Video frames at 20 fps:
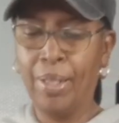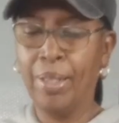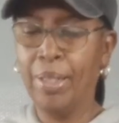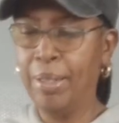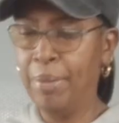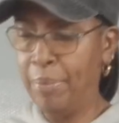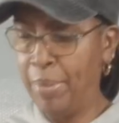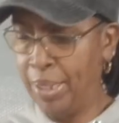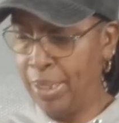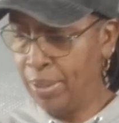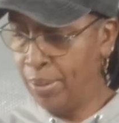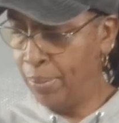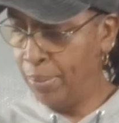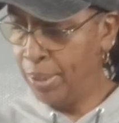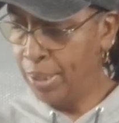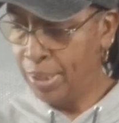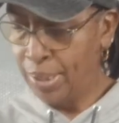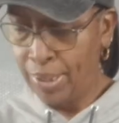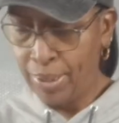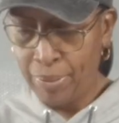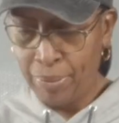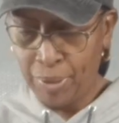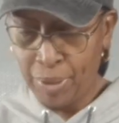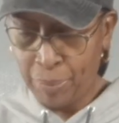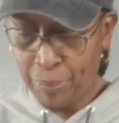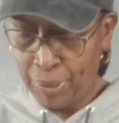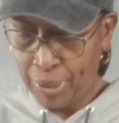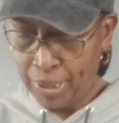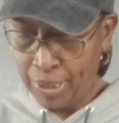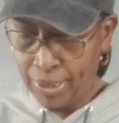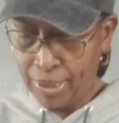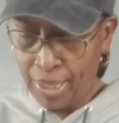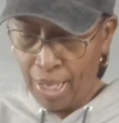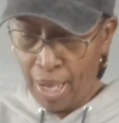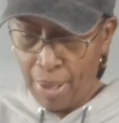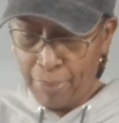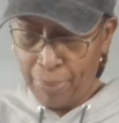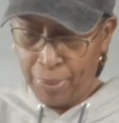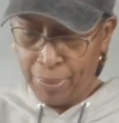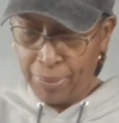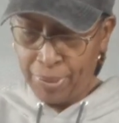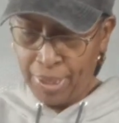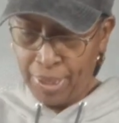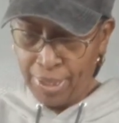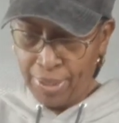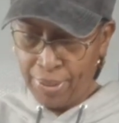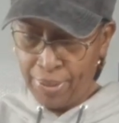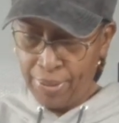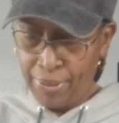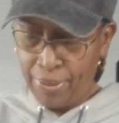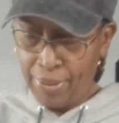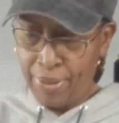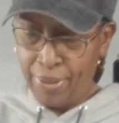And my Twizzler, let's put the top on there.